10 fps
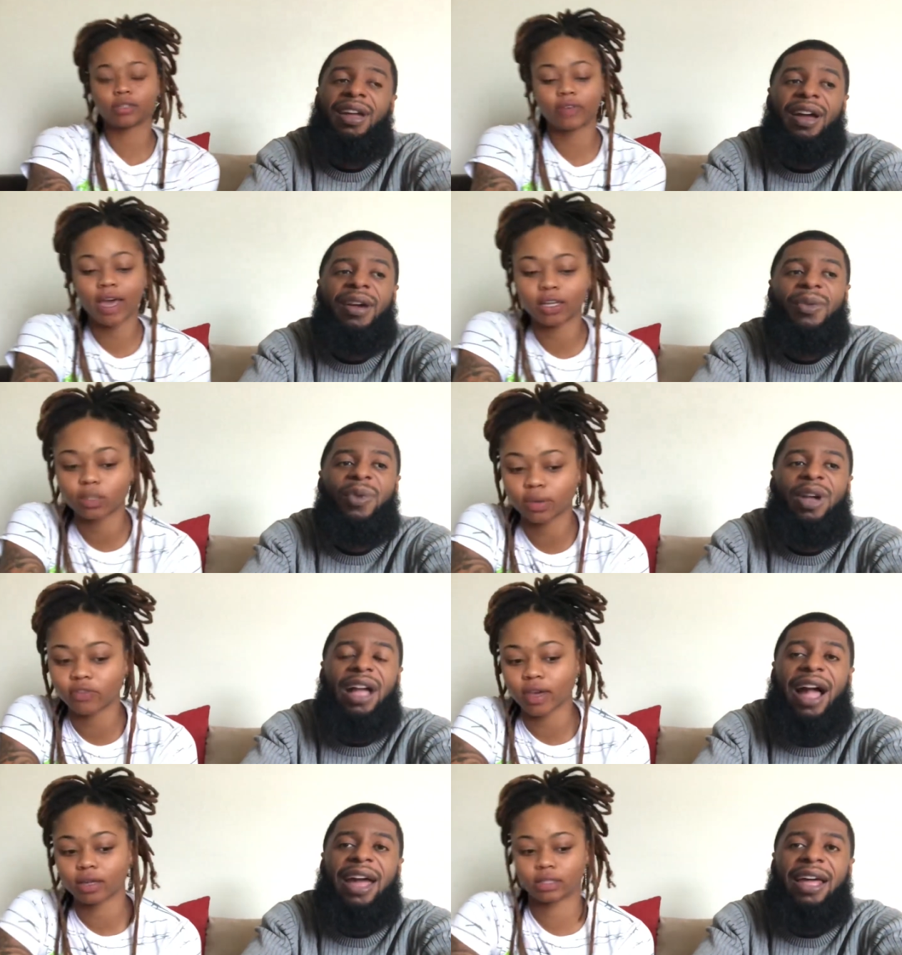Speaker 1: facts. Speak I
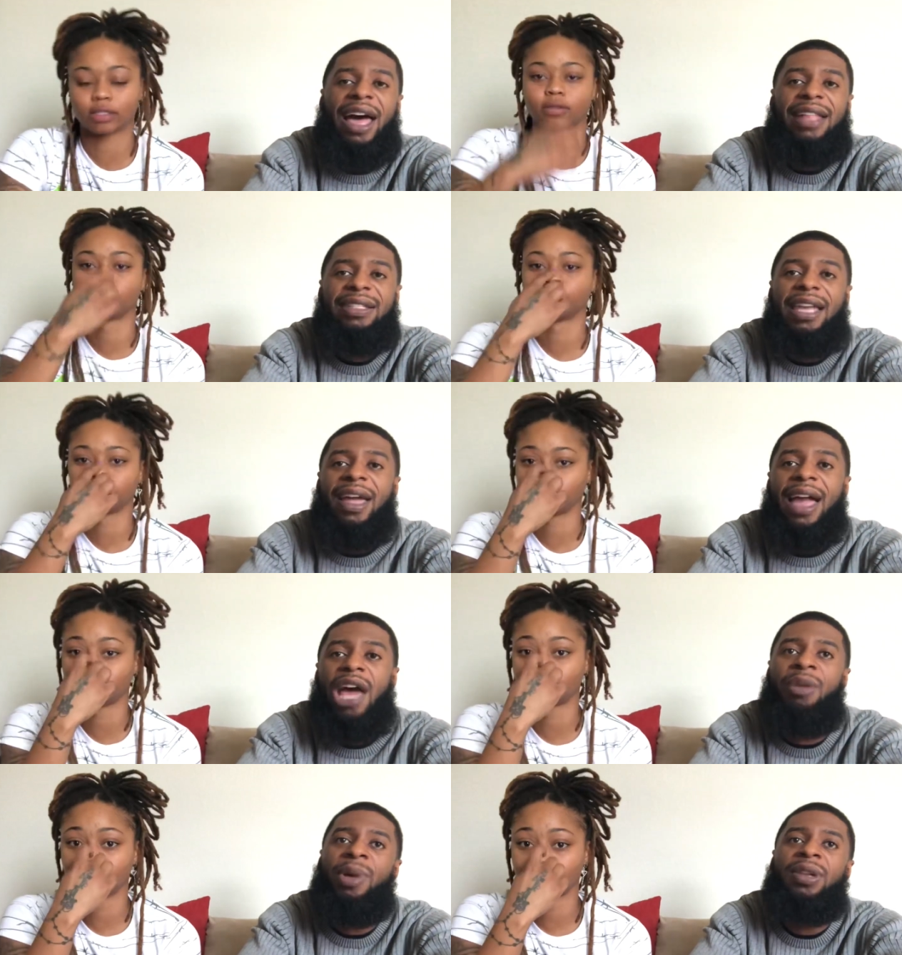gotta, I have to take
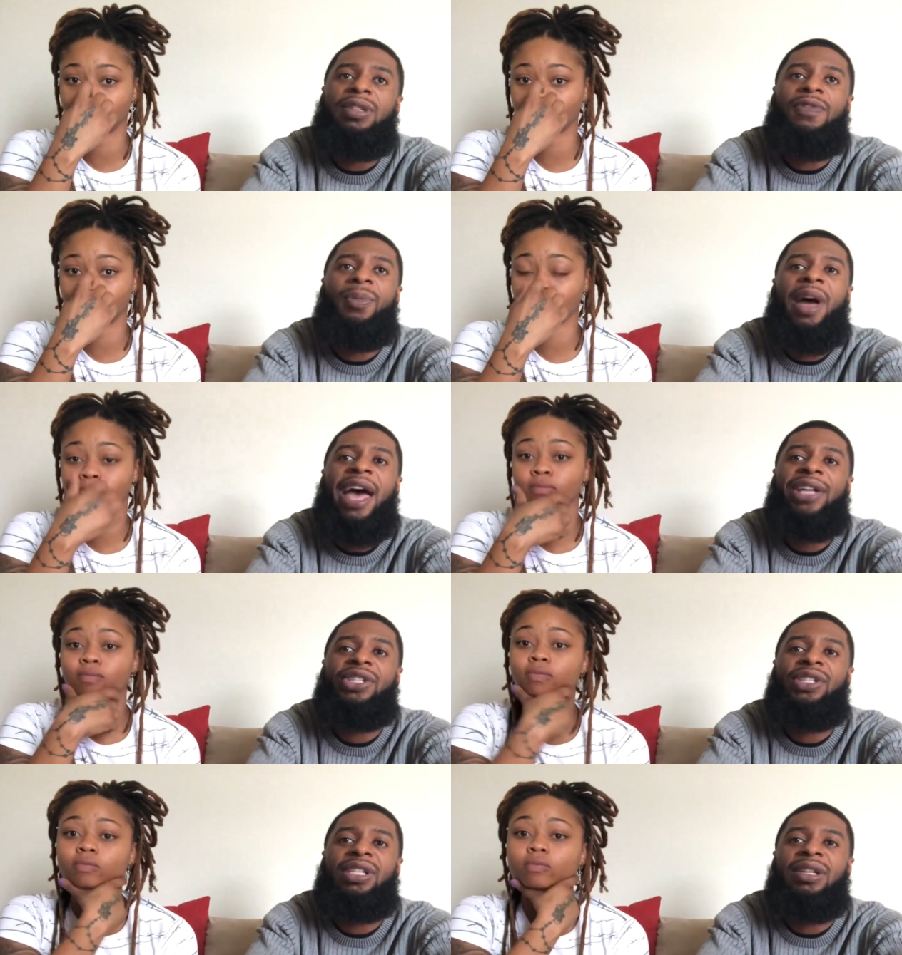accountability for my
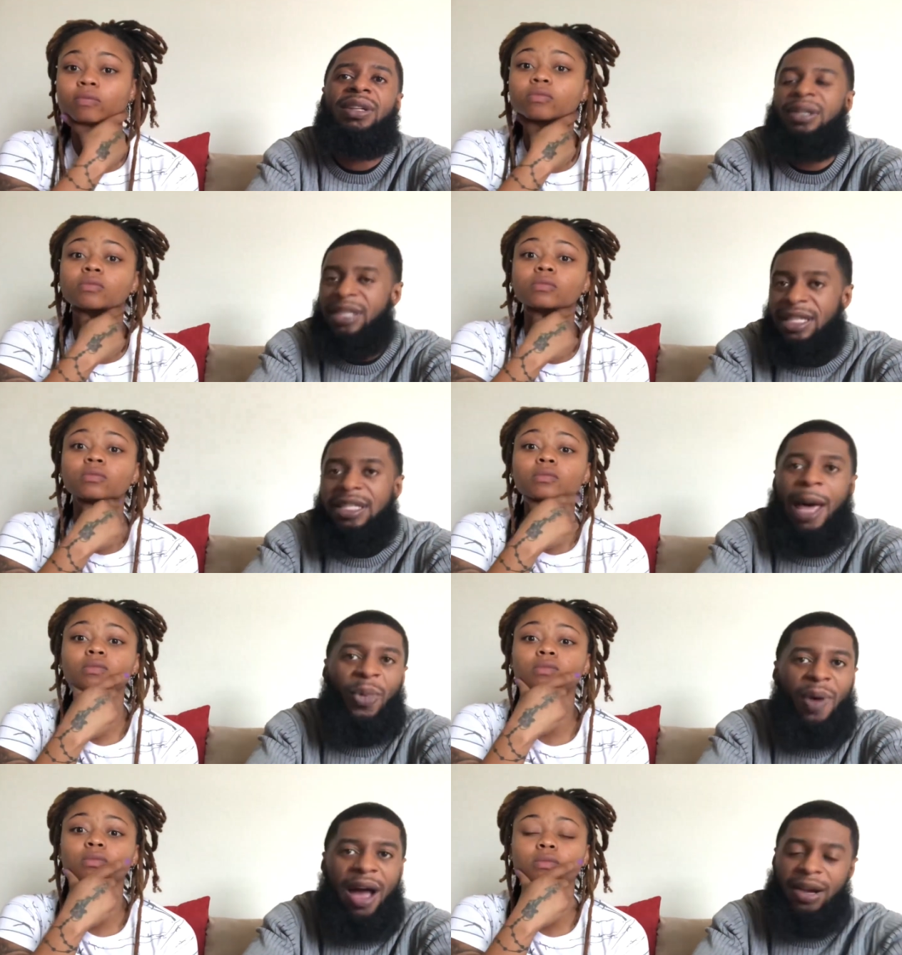actions, and this time
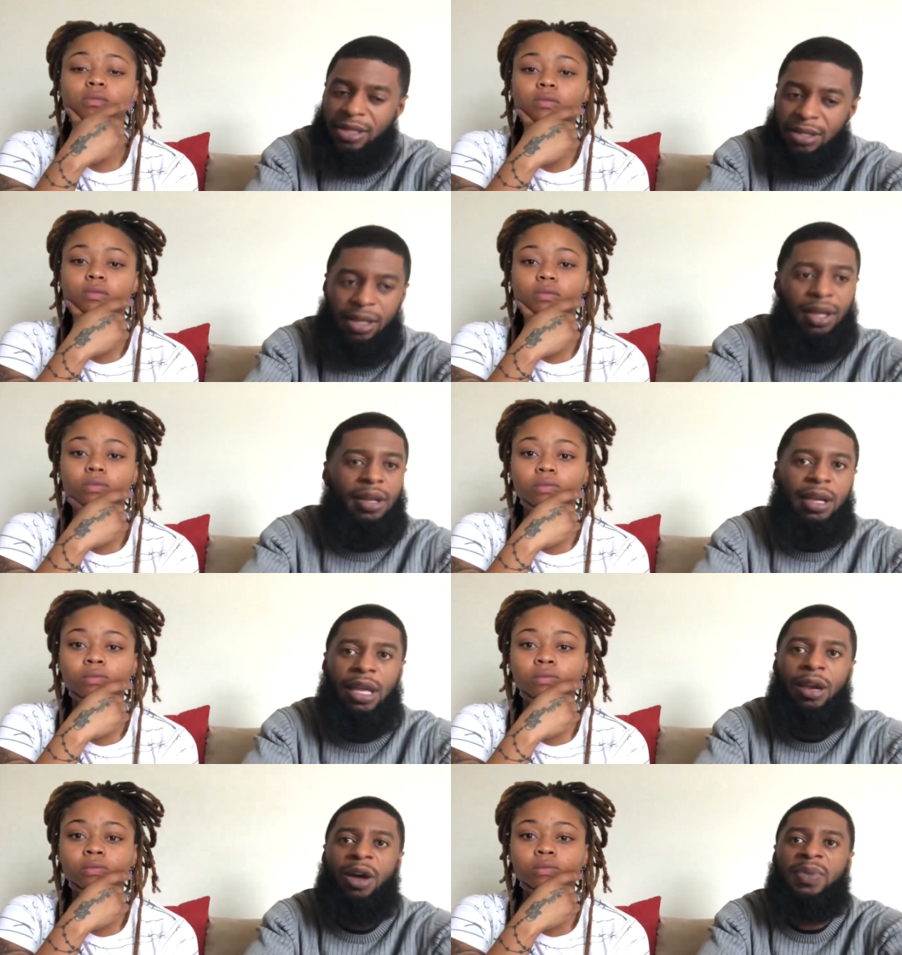around is, you
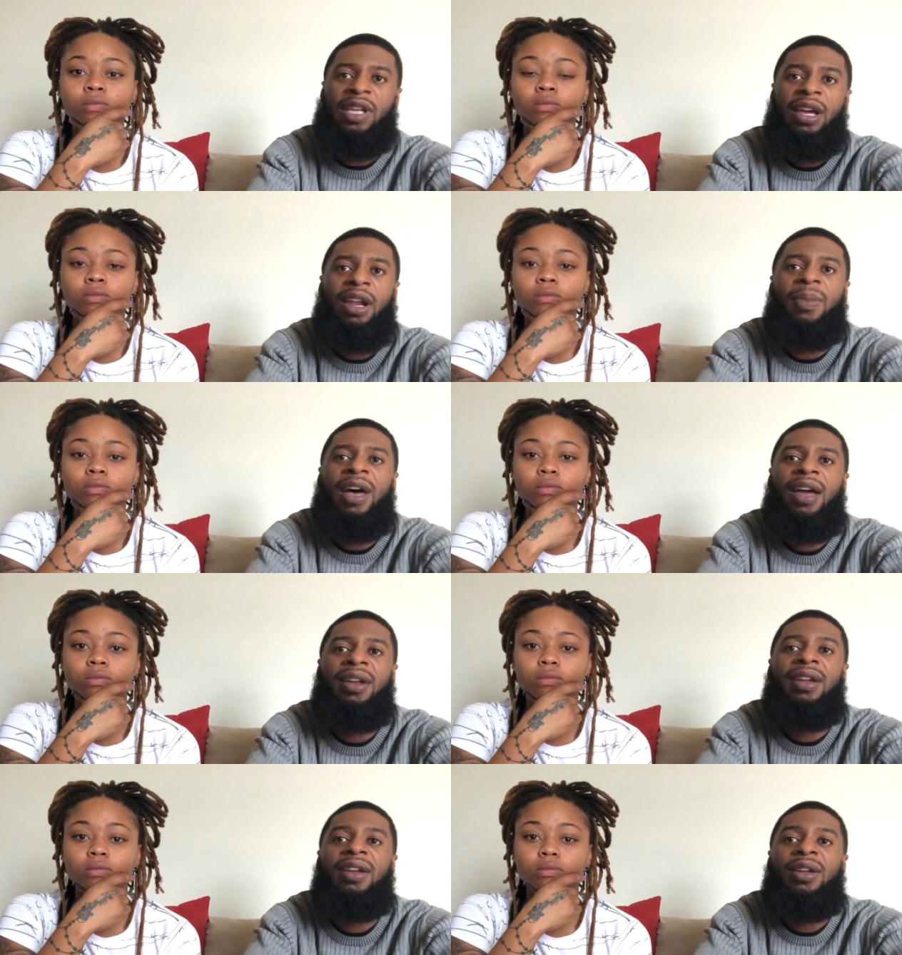know what I'm saying. I'm not,
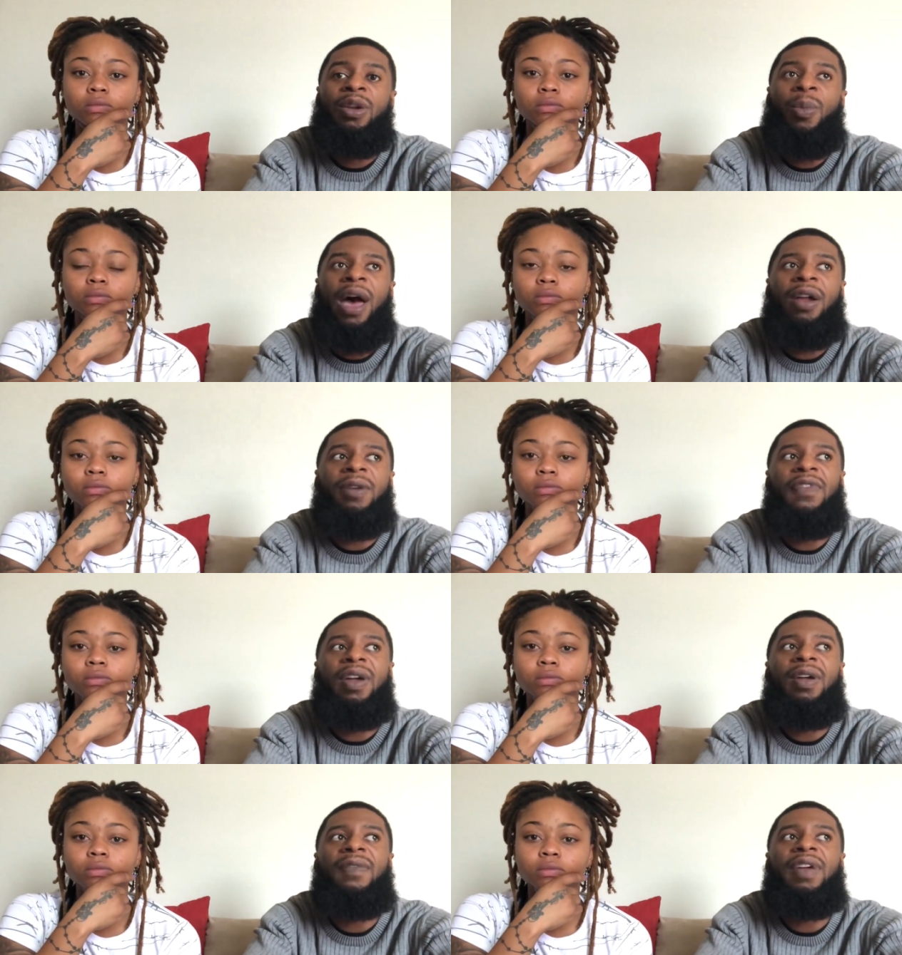no matter if
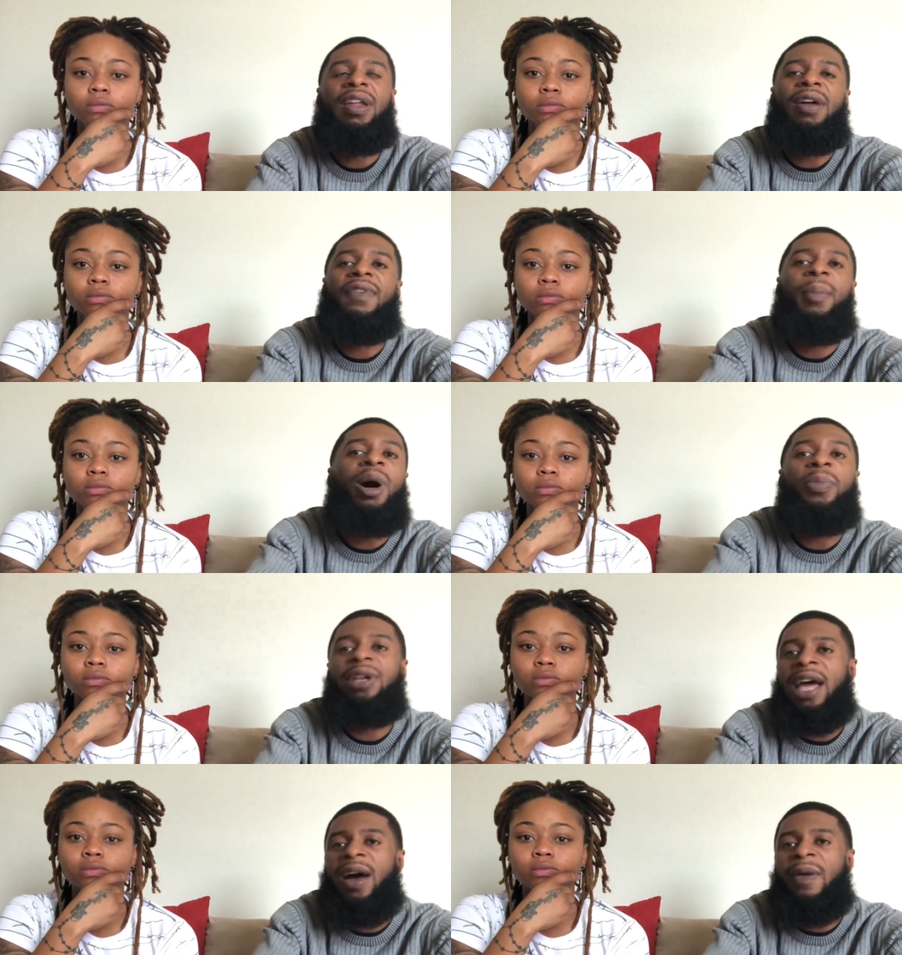it, if it, if I'm up or
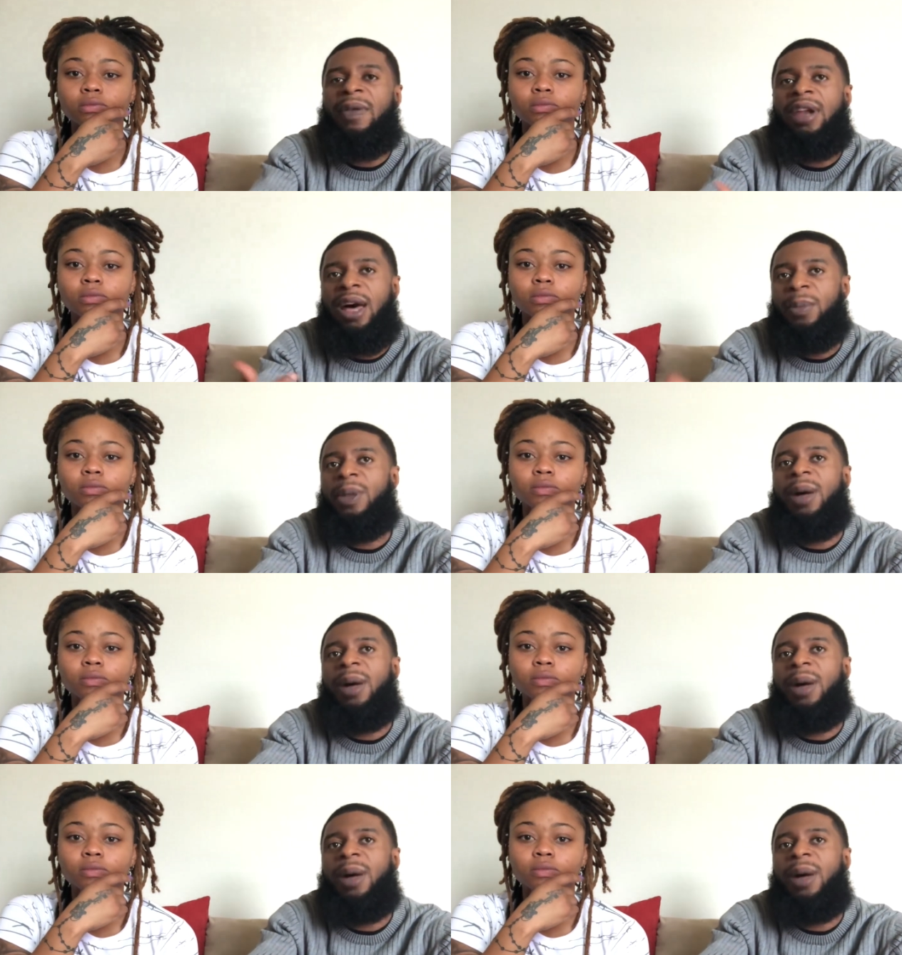down, I'm, I'm